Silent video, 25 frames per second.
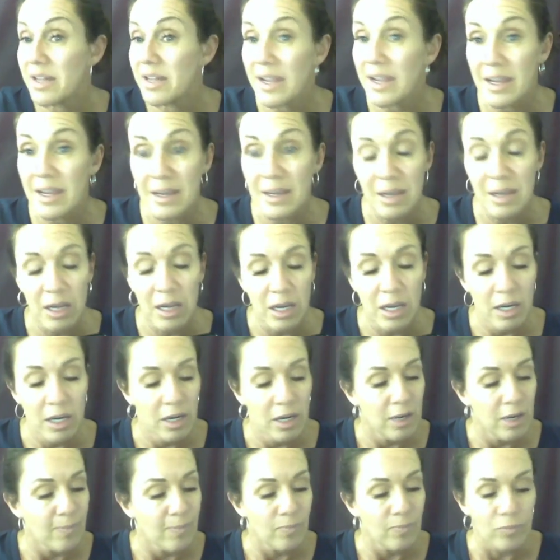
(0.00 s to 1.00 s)
this
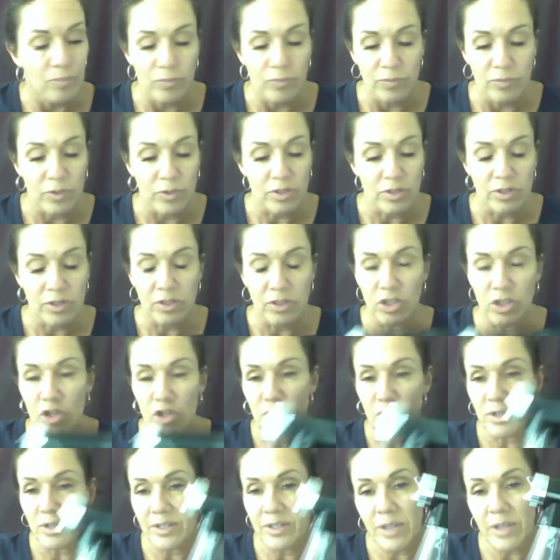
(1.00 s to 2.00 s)
is a
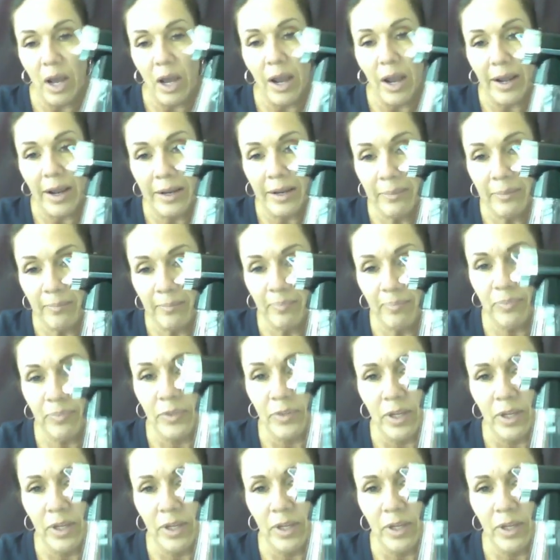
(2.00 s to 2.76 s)
new design.